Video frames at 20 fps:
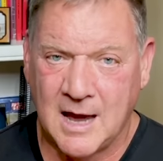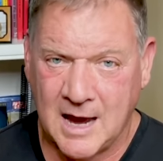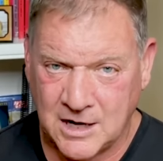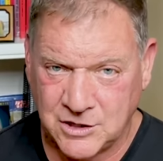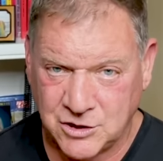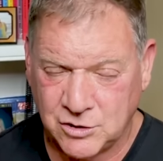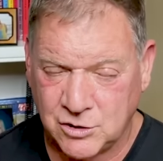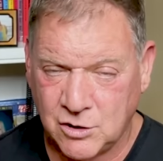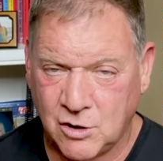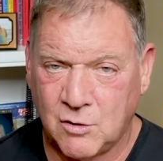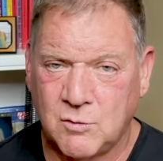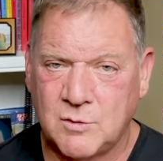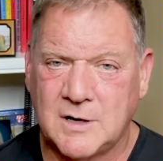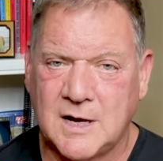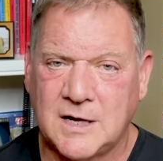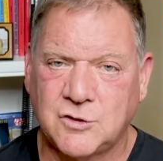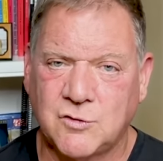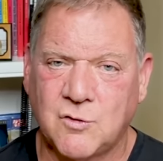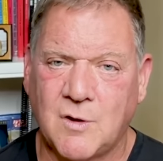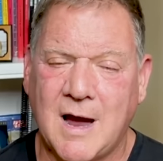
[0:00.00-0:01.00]
As you know, when
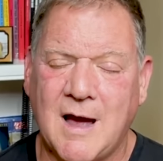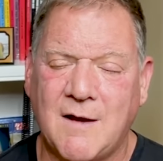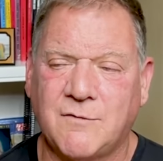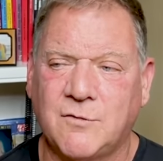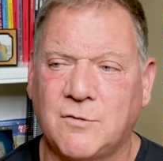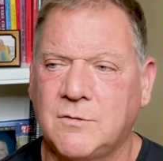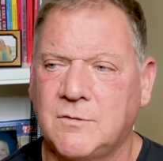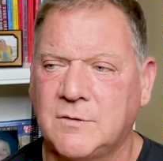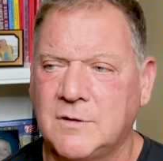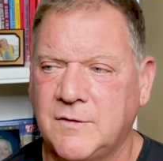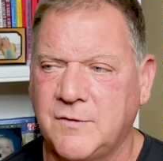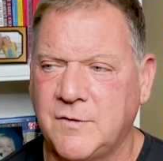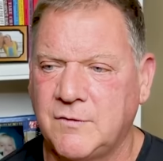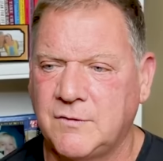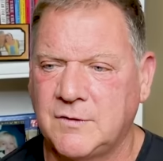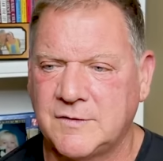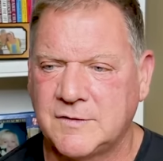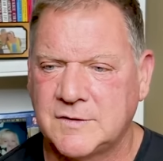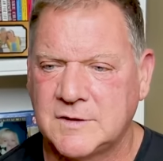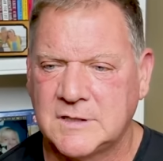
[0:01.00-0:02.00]
I travel, if
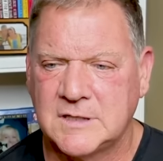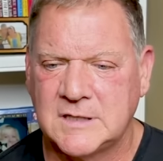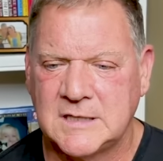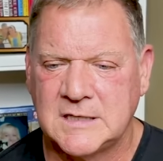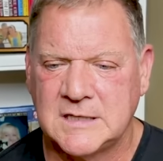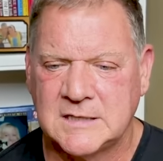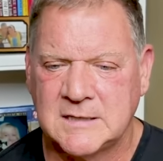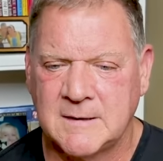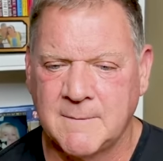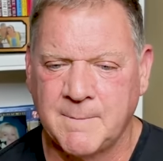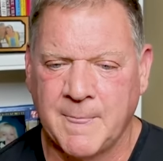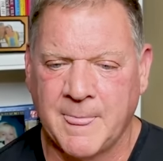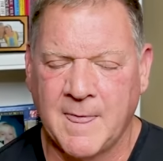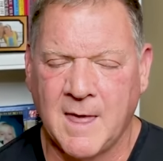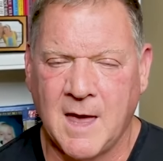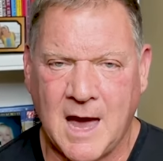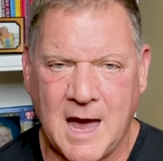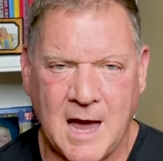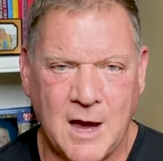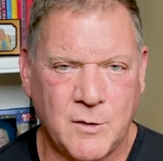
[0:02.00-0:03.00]
you listen to this,
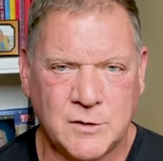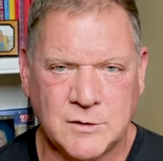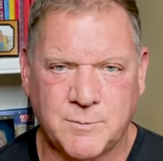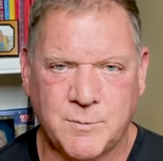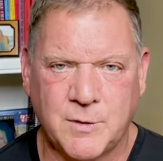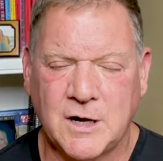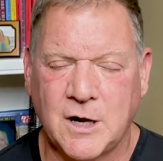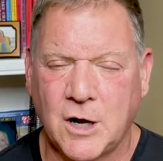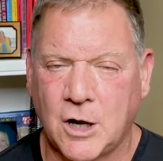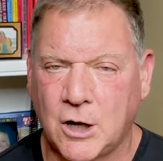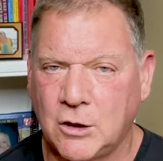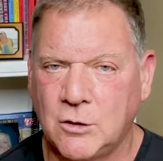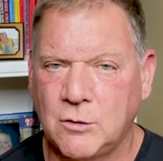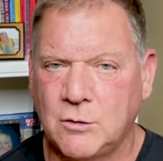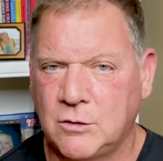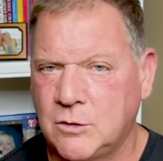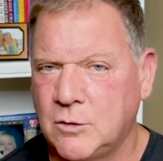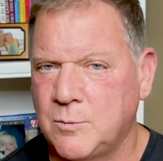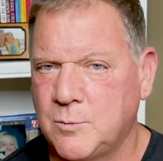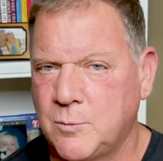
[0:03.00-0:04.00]
I always bring a
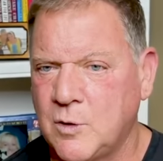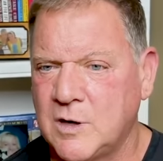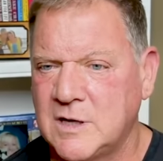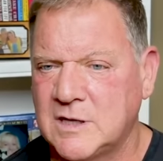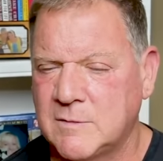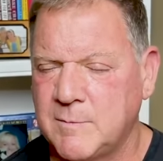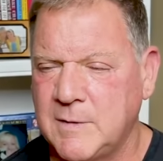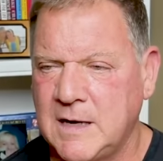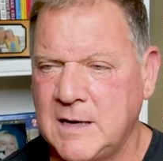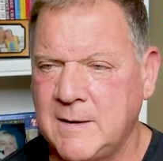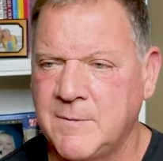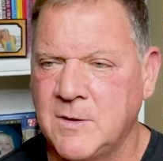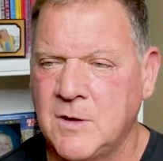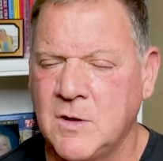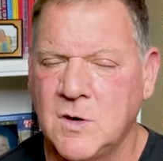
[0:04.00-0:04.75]
glute loop with me